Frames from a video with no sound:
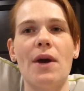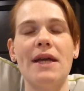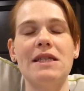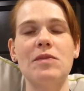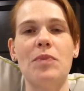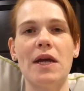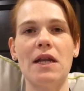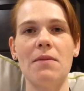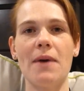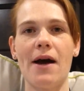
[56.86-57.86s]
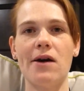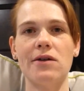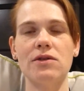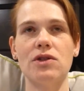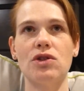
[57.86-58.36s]
it's been
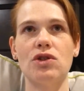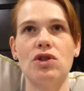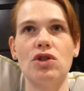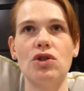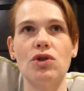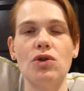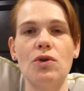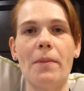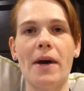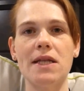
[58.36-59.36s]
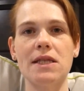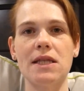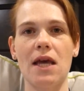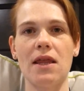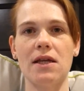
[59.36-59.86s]
about 2 months,
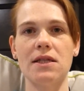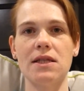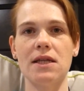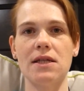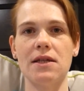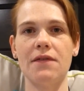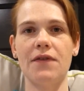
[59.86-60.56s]
I think, since I did a